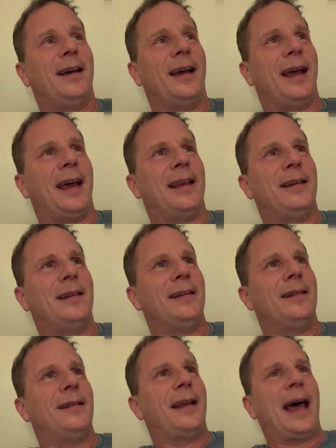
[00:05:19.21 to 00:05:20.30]
And
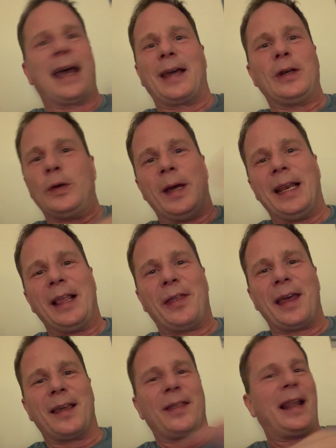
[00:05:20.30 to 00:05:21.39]
I can do
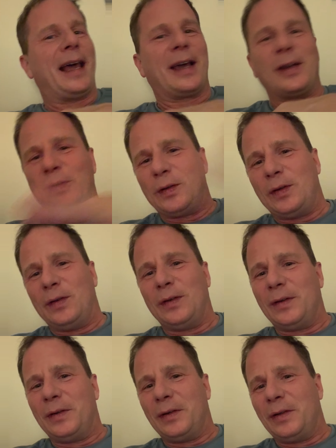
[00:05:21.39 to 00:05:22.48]
anything that I could
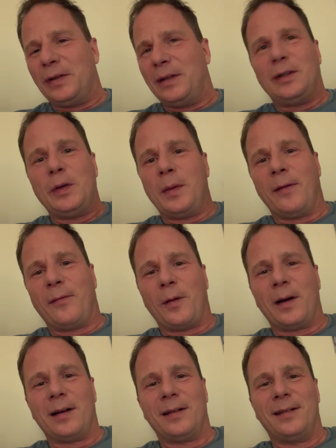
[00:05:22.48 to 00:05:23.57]
do
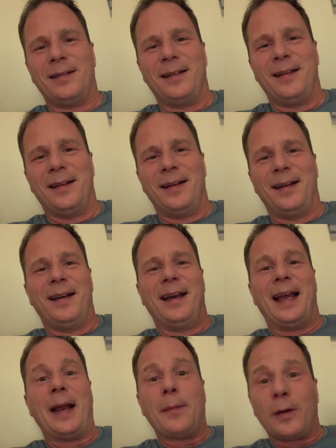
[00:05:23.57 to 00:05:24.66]
before,
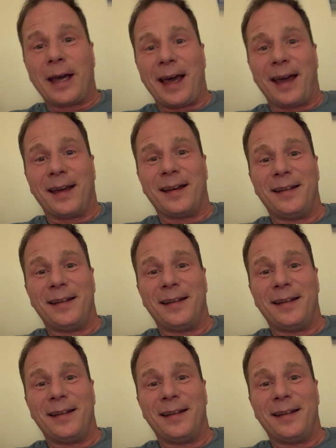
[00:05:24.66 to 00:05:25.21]
and I'm okay.